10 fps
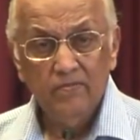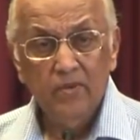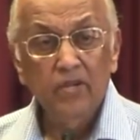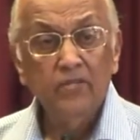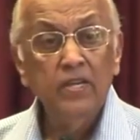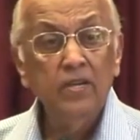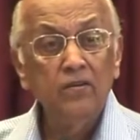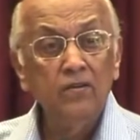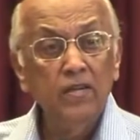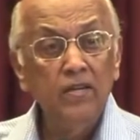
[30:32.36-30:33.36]
Because he had
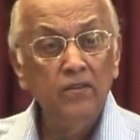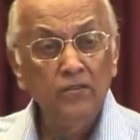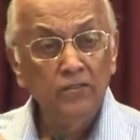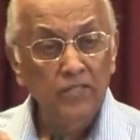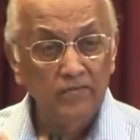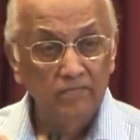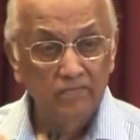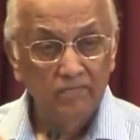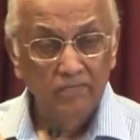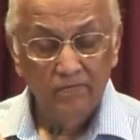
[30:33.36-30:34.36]
already told them.
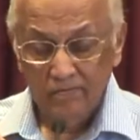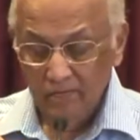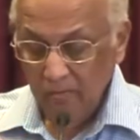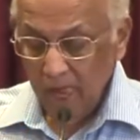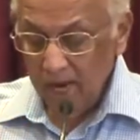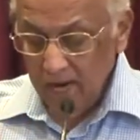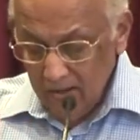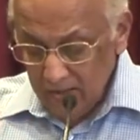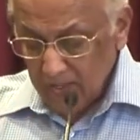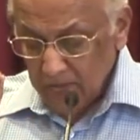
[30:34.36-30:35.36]

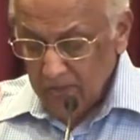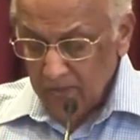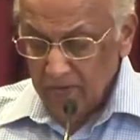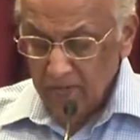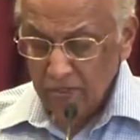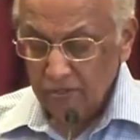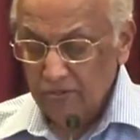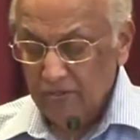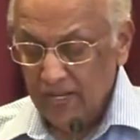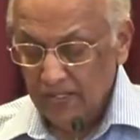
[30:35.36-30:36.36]
And that's what I want to show
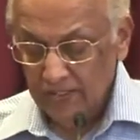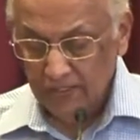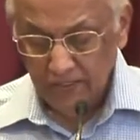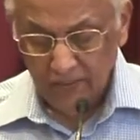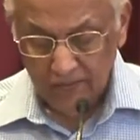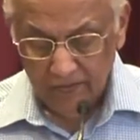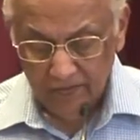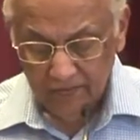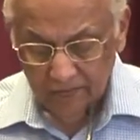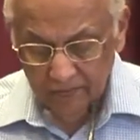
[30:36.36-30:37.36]
you next.
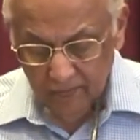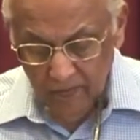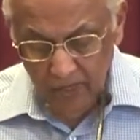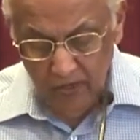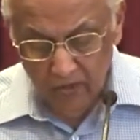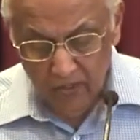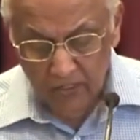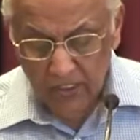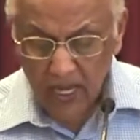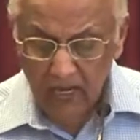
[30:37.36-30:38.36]
You know,
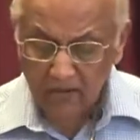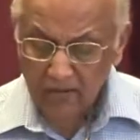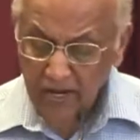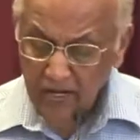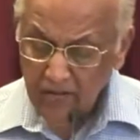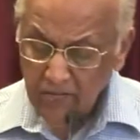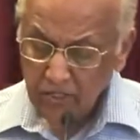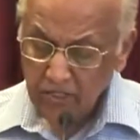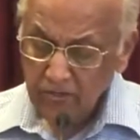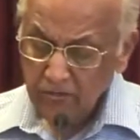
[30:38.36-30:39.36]
the site of the Great
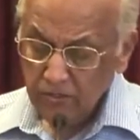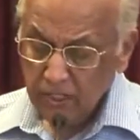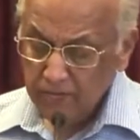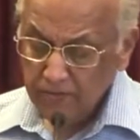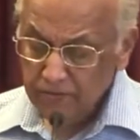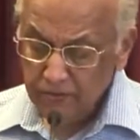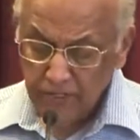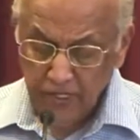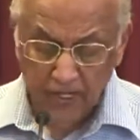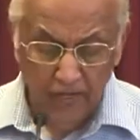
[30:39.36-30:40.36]
Commission, Luke chapter
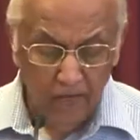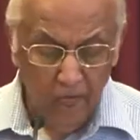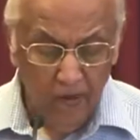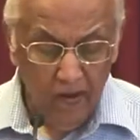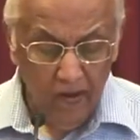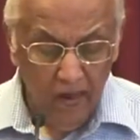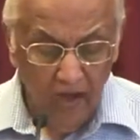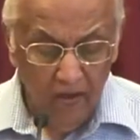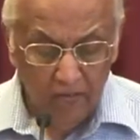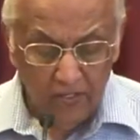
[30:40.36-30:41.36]
14,
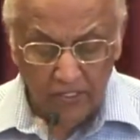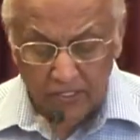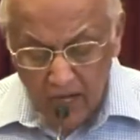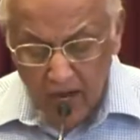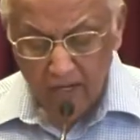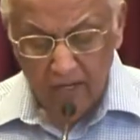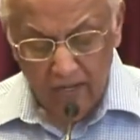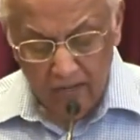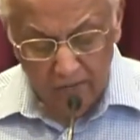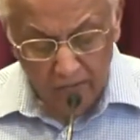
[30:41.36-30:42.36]
which has not
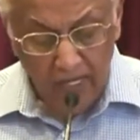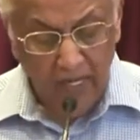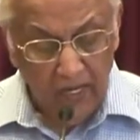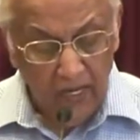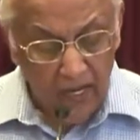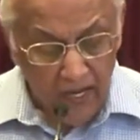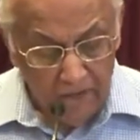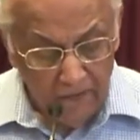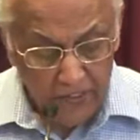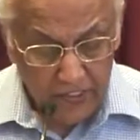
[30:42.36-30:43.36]
been
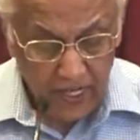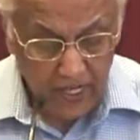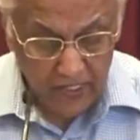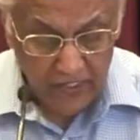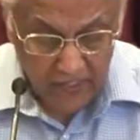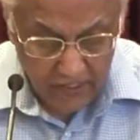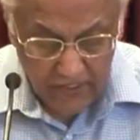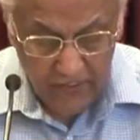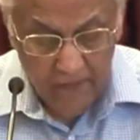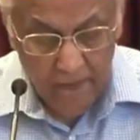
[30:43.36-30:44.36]
emphasized,
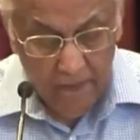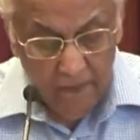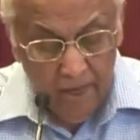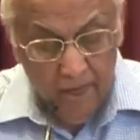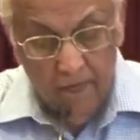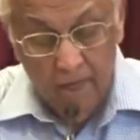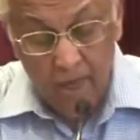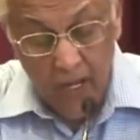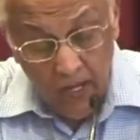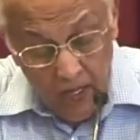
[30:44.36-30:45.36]

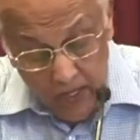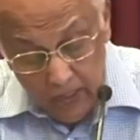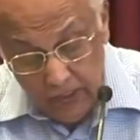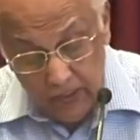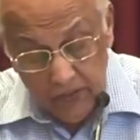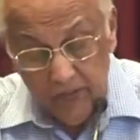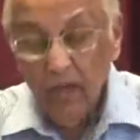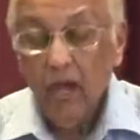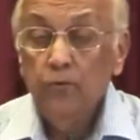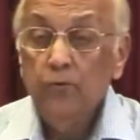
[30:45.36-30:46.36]
is
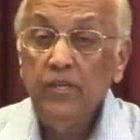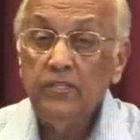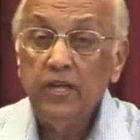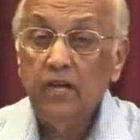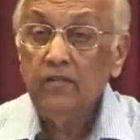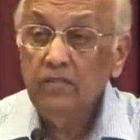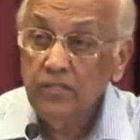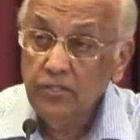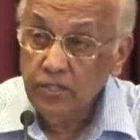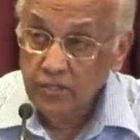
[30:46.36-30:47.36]
how we started
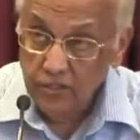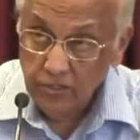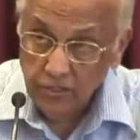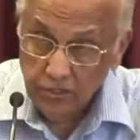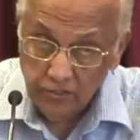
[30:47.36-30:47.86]
this church.